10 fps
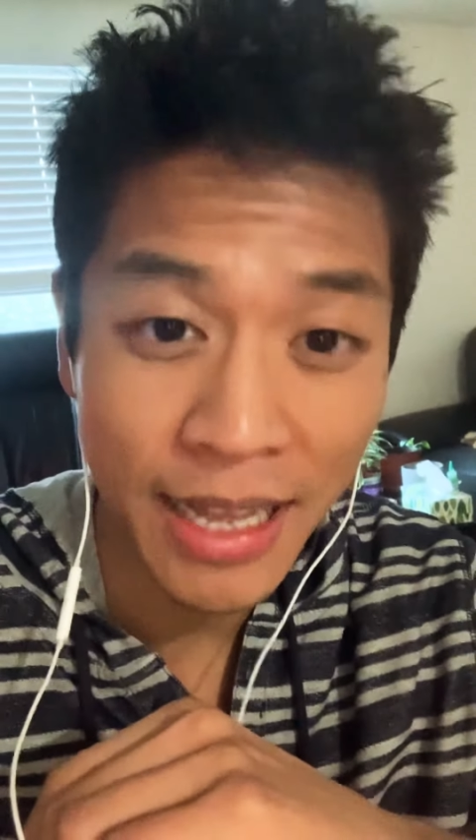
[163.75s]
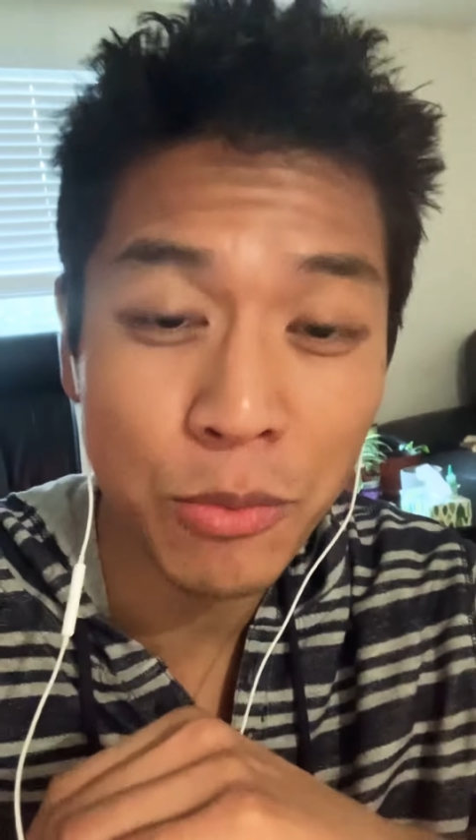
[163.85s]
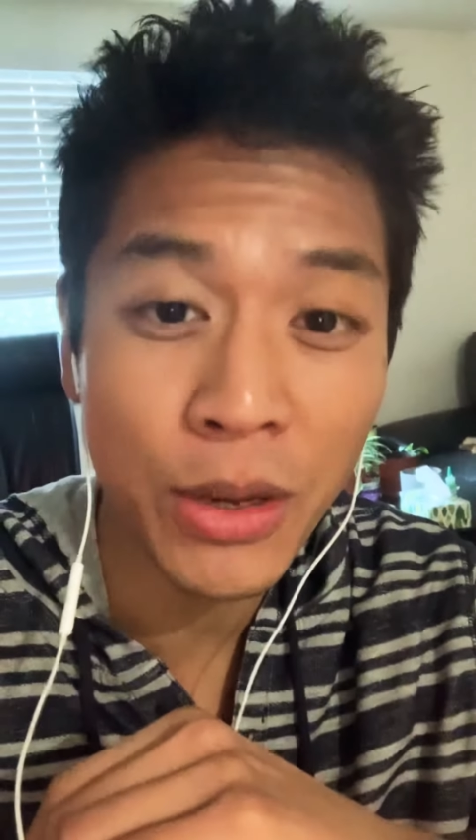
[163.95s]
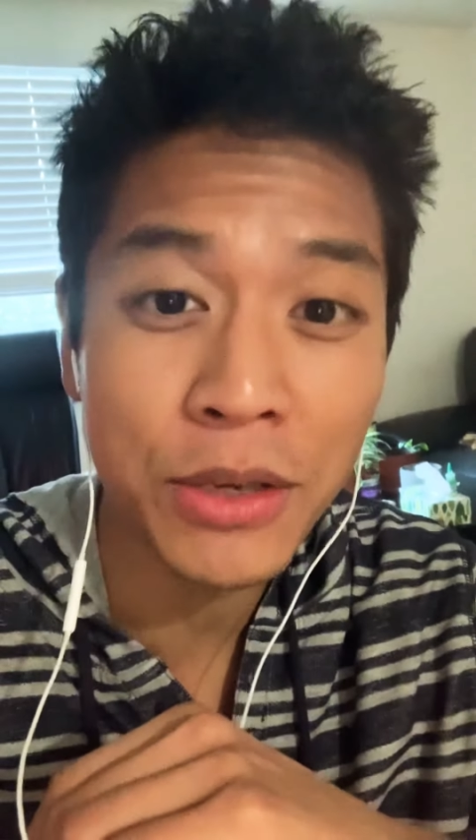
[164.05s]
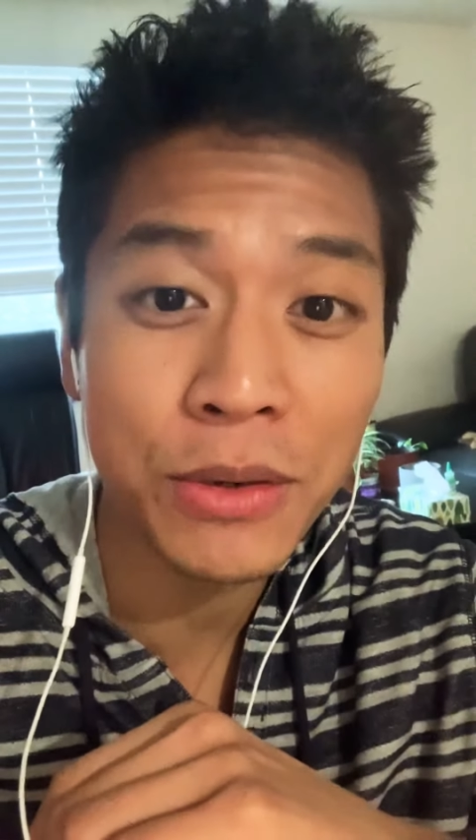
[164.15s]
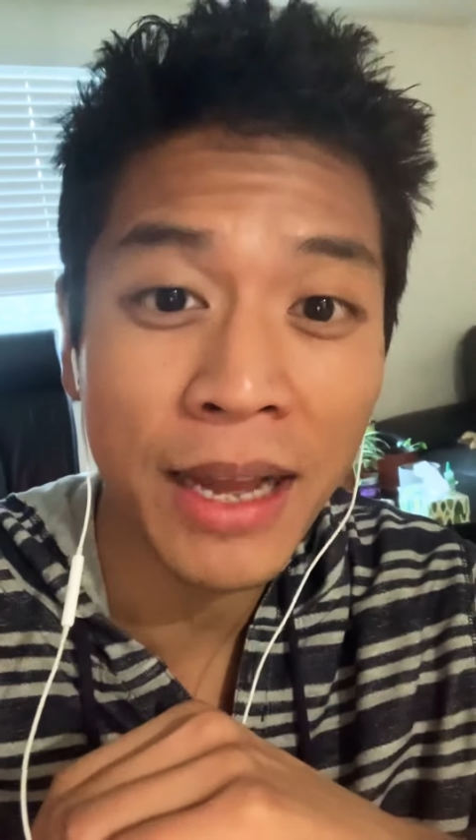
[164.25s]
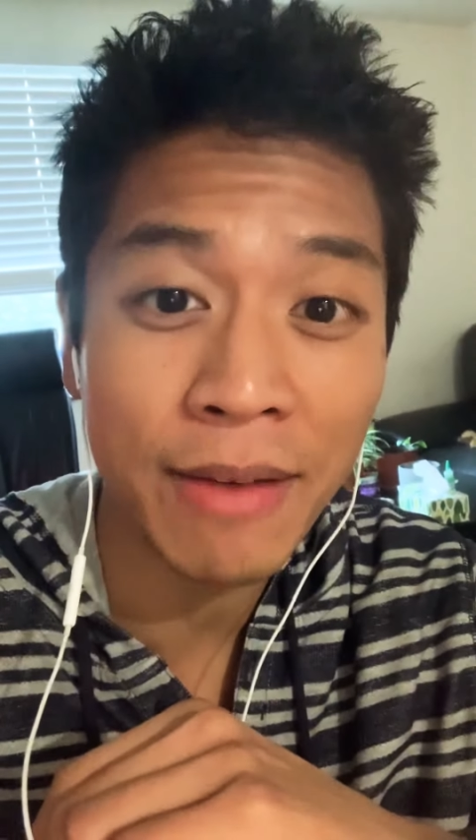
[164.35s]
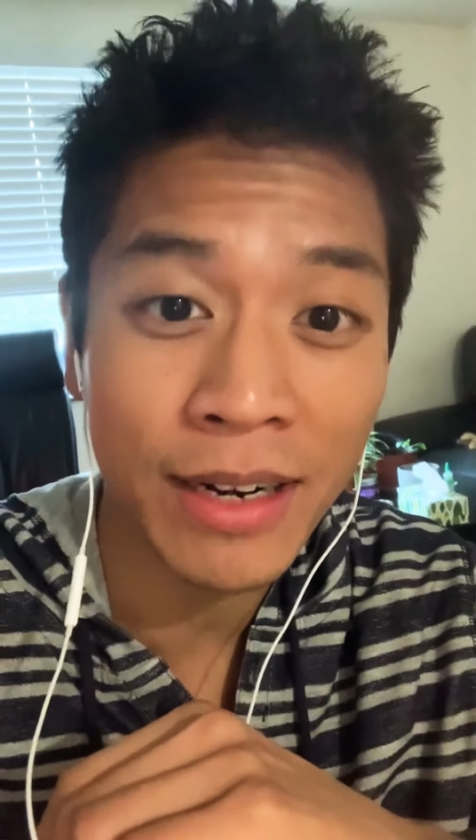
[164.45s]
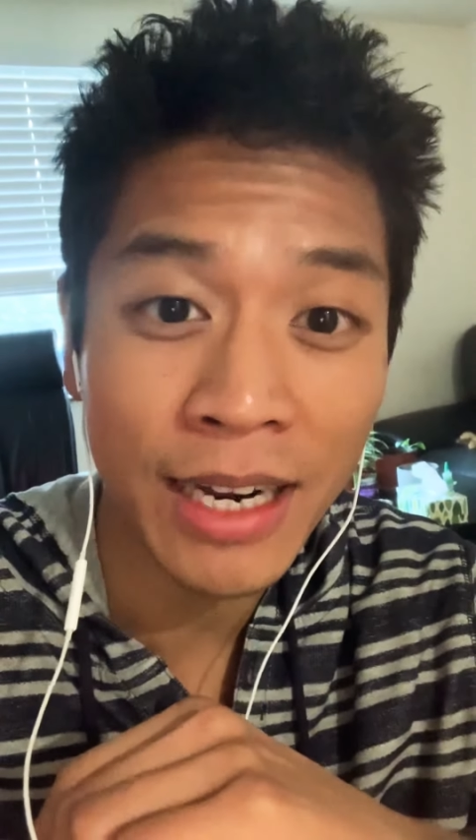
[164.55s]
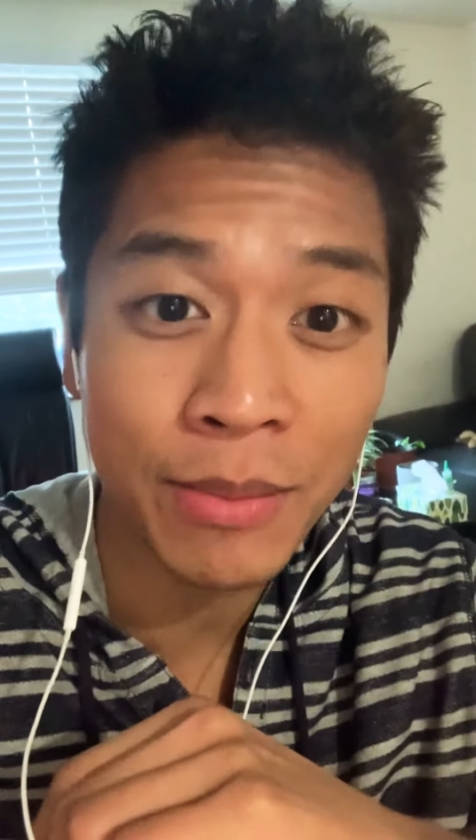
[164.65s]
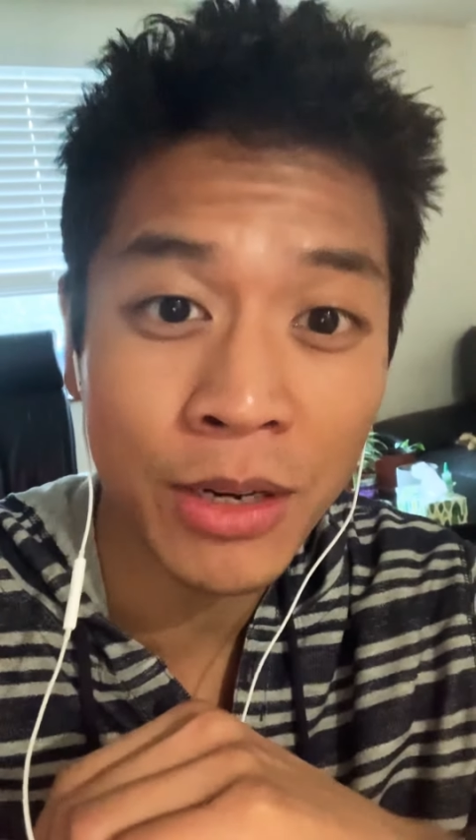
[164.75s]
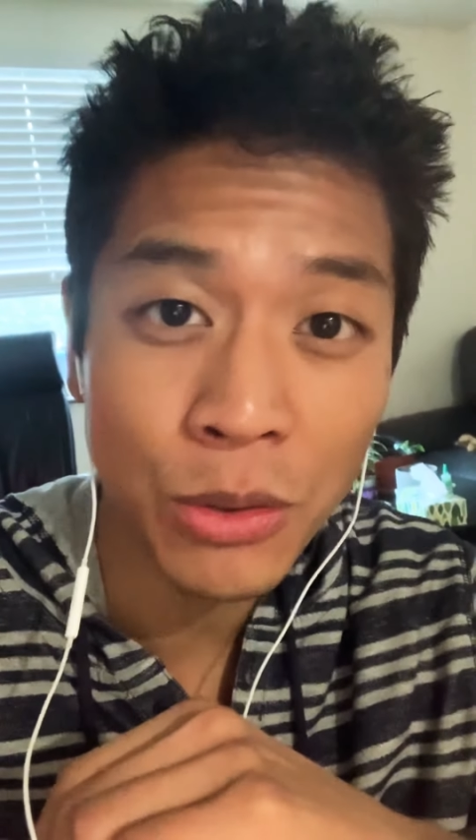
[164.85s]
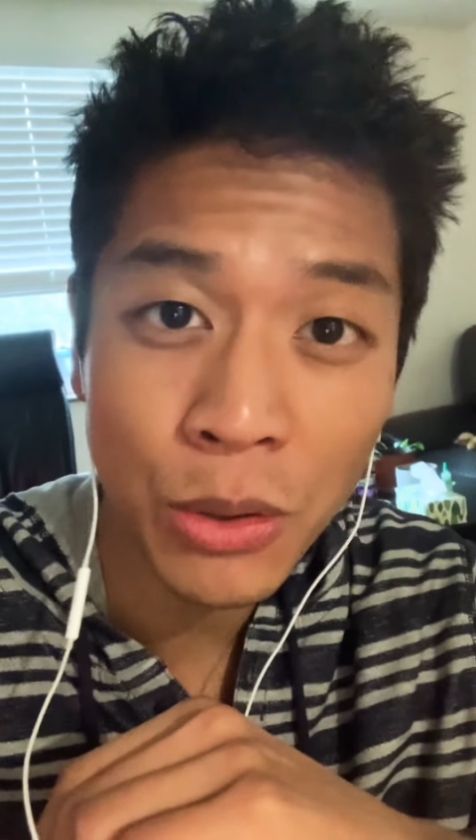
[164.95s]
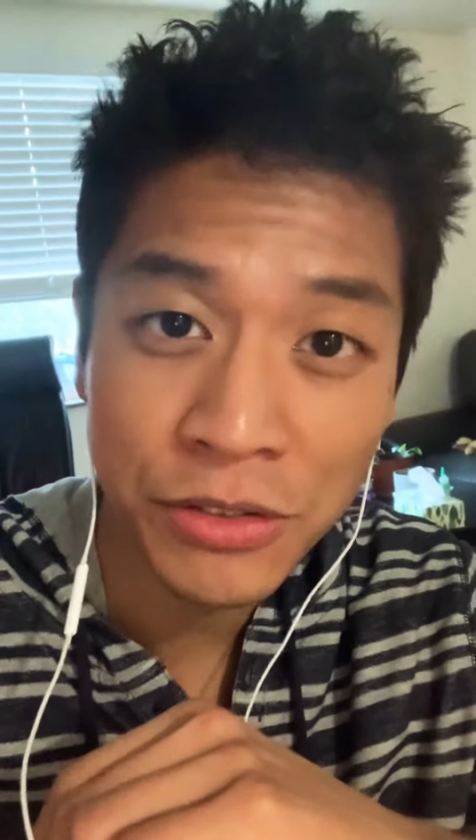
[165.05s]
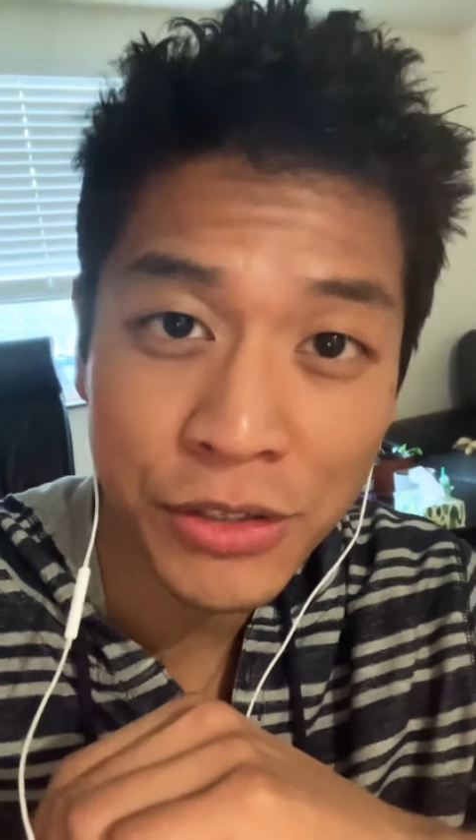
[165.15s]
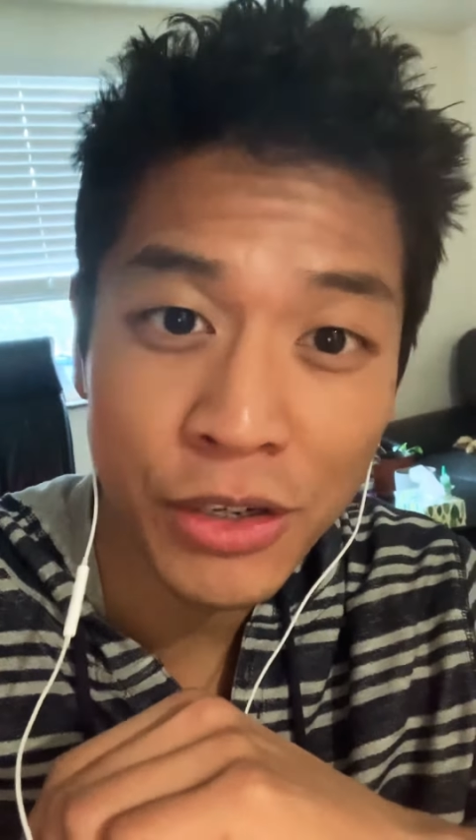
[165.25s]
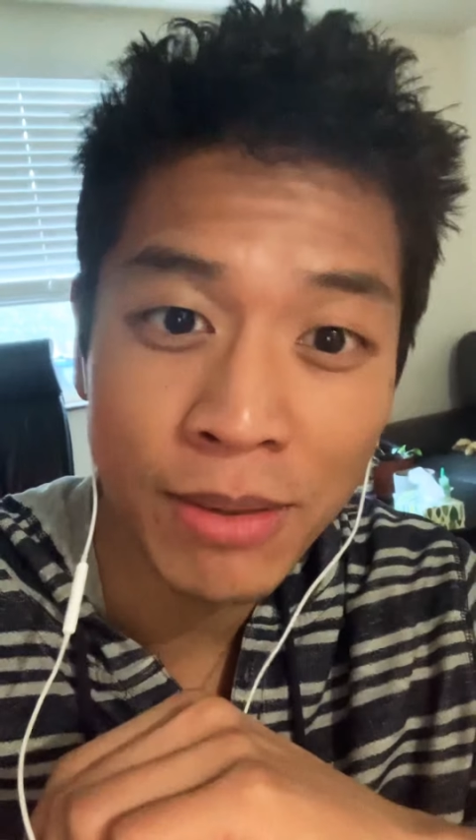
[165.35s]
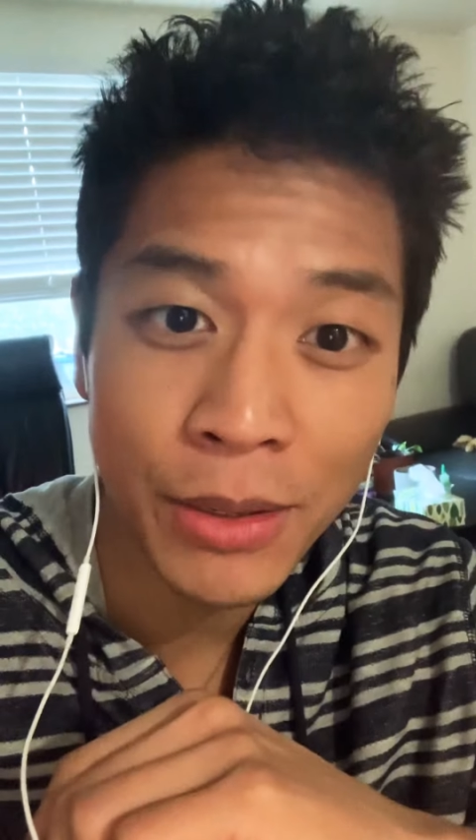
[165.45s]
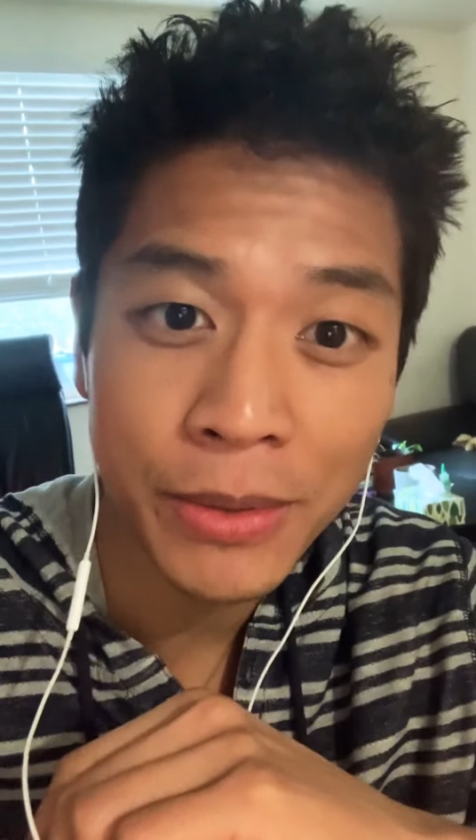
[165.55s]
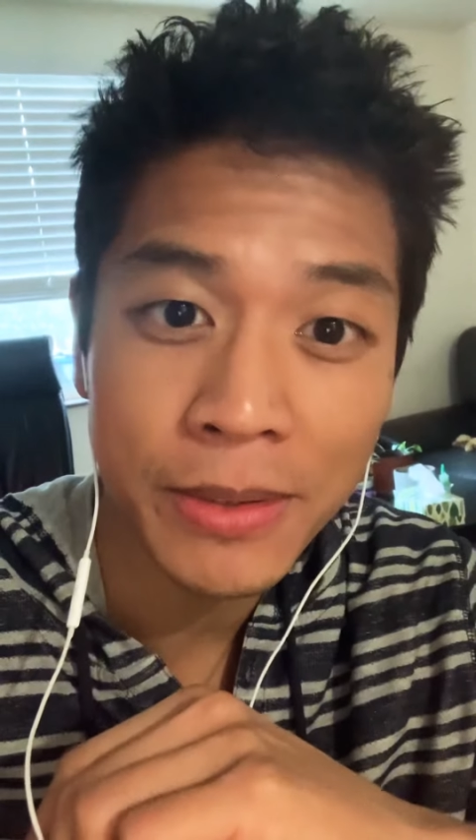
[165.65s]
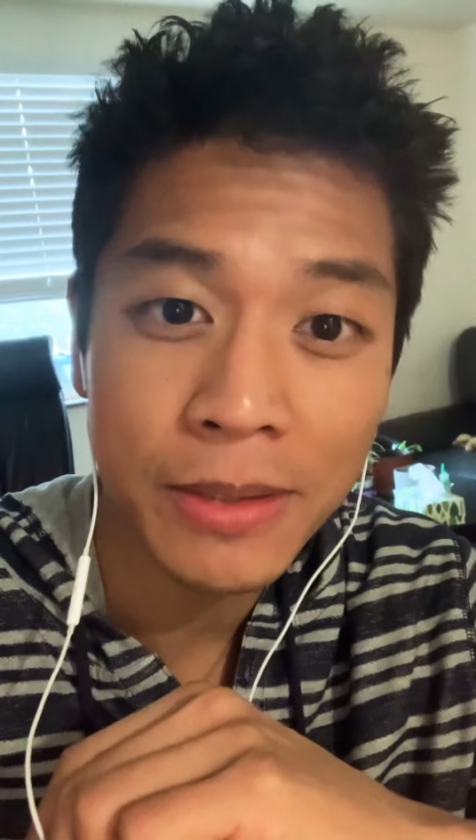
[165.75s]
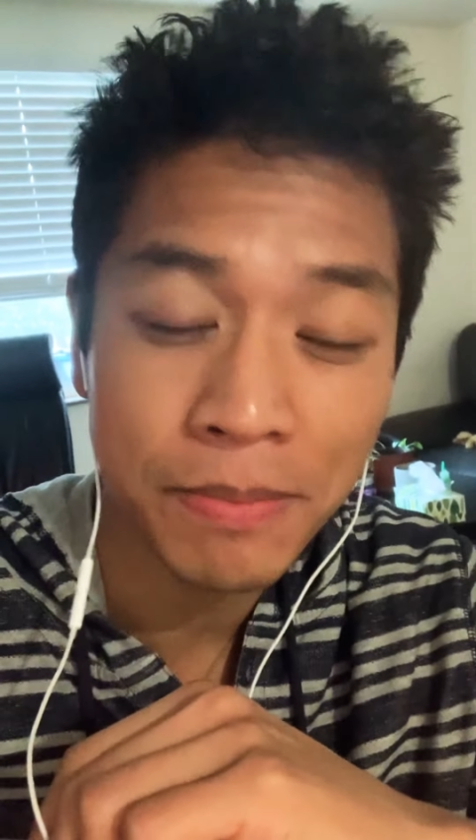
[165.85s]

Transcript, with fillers: And when you have a lot of glucose in your blood,